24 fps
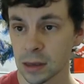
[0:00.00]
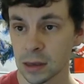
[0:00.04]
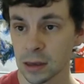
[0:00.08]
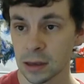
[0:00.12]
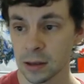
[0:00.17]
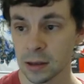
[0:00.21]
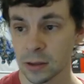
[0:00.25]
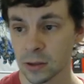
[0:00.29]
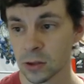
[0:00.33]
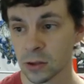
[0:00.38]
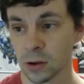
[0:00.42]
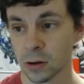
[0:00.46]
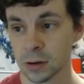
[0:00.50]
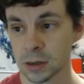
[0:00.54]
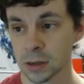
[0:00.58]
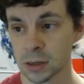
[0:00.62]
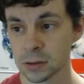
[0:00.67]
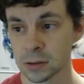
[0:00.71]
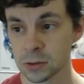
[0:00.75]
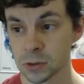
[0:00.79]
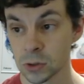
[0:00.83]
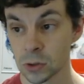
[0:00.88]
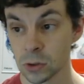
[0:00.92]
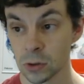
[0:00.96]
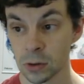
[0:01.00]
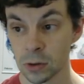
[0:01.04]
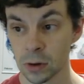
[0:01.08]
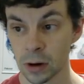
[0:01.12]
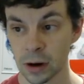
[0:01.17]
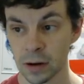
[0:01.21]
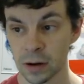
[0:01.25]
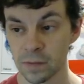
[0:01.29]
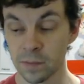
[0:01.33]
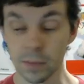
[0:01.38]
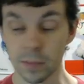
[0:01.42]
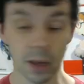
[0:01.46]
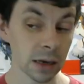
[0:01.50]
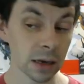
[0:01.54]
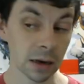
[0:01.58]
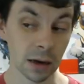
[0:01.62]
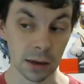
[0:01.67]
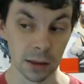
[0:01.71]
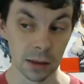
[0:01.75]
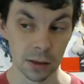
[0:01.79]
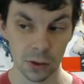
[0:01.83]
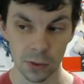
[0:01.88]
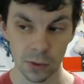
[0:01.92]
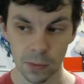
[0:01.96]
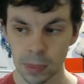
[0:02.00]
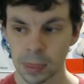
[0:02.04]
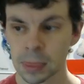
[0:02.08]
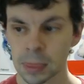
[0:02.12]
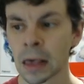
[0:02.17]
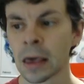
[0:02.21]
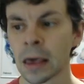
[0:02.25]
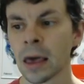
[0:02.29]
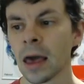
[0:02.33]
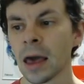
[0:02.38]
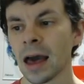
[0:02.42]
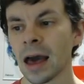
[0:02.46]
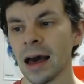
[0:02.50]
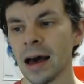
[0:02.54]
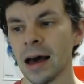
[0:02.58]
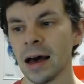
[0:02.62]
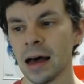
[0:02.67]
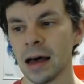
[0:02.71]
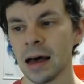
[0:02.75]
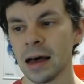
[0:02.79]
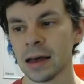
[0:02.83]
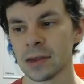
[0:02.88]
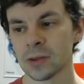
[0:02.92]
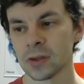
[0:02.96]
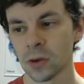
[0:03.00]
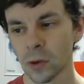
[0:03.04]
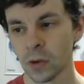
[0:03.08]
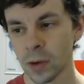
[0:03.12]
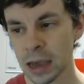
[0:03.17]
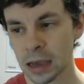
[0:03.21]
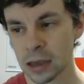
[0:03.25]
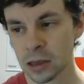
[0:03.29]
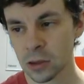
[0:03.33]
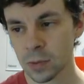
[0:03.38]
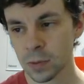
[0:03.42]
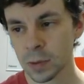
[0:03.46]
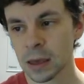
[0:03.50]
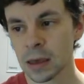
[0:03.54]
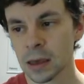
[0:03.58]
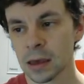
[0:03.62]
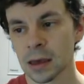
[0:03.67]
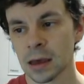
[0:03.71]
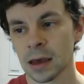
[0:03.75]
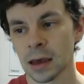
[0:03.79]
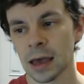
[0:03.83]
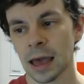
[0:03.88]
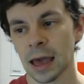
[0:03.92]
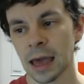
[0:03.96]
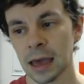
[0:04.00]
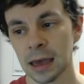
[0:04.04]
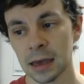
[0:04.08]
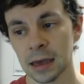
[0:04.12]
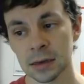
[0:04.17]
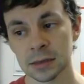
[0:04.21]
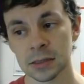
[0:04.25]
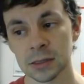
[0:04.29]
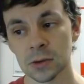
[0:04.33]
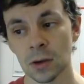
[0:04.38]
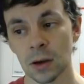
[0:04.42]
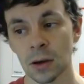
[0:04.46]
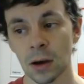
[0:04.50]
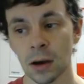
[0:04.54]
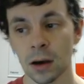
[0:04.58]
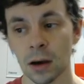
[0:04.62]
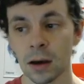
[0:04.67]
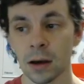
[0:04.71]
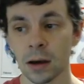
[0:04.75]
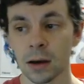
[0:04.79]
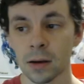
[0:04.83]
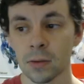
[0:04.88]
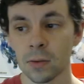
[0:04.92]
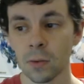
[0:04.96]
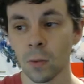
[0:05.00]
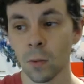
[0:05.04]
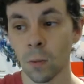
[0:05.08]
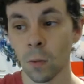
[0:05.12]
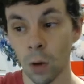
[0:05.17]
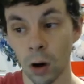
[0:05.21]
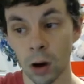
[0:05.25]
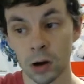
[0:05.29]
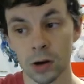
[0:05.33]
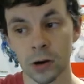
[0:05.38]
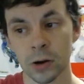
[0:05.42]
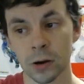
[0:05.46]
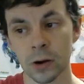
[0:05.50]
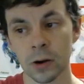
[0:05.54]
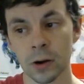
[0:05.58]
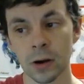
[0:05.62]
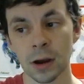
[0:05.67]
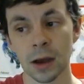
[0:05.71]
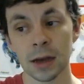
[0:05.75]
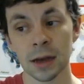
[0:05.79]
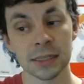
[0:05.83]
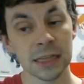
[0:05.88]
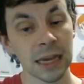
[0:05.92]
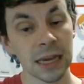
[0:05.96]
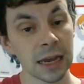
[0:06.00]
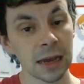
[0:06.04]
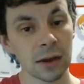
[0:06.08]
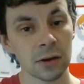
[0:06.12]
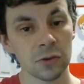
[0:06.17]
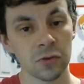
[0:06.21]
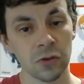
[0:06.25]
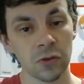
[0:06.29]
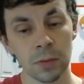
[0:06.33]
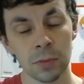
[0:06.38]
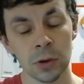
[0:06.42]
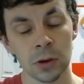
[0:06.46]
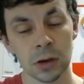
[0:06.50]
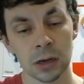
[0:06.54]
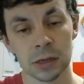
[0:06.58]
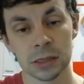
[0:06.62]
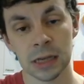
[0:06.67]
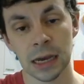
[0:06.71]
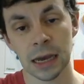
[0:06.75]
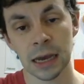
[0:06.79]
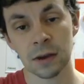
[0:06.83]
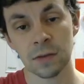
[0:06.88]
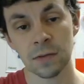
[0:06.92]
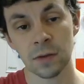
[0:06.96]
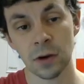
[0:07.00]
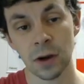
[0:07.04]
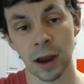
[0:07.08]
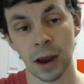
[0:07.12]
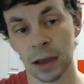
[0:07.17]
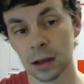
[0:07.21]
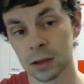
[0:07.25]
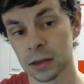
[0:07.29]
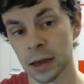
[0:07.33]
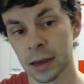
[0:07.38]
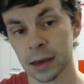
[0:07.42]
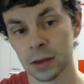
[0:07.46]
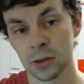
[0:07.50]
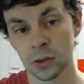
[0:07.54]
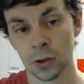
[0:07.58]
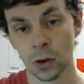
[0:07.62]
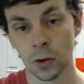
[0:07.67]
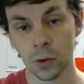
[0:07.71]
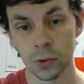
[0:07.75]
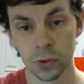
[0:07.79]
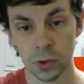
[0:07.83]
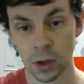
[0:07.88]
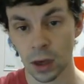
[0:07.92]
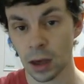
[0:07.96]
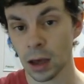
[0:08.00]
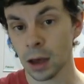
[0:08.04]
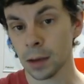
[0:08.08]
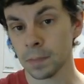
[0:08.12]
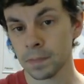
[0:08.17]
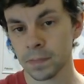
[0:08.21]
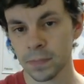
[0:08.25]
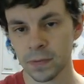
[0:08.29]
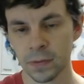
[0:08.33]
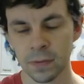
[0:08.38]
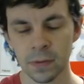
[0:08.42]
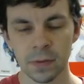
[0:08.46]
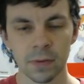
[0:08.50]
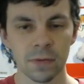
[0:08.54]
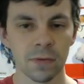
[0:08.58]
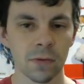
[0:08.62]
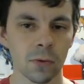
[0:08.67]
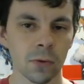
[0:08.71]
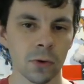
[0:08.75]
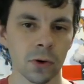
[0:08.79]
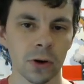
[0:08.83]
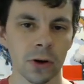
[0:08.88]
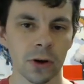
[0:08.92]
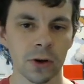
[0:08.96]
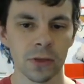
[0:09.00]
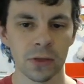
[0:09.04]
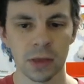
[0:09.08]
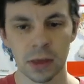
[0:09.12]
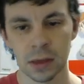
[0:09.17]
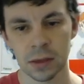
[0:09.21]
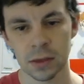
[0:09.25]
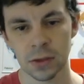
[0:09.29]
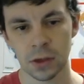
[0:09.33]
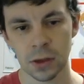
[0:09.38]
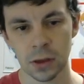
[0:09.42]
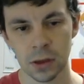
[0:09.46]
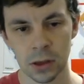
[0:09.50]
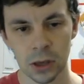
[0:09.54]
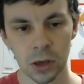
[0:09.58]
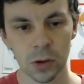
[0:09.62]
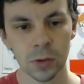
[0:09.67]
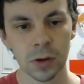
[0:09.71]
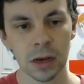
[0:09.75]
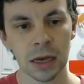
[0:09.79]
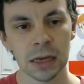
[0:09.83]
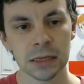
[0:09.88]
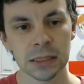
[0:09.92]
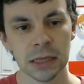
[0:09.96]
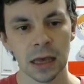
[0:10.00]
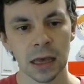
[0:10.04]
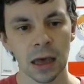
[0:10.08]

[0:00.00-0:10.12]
is starting to drive me nuts. So HP and water attack, tribute attack for allies goes up for this unit